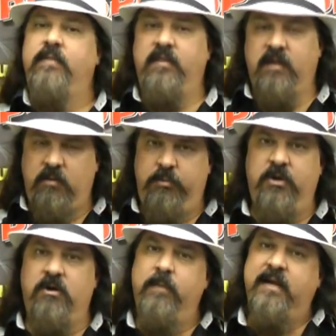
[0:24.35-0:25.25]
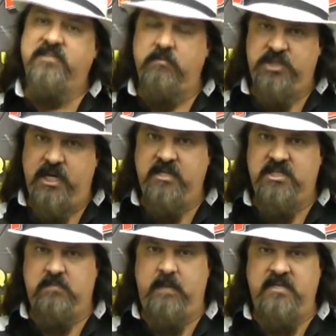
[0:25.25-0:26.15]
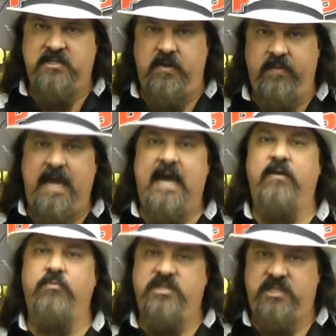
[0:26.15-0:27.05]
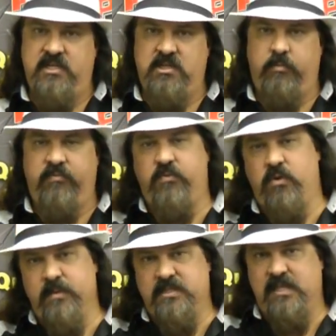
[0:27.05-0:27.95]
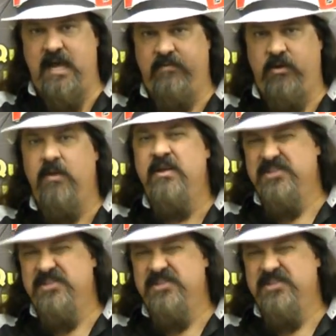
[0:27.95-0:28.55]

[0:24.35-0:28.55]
Then the computer makes some changes based on that, which sets your performance level,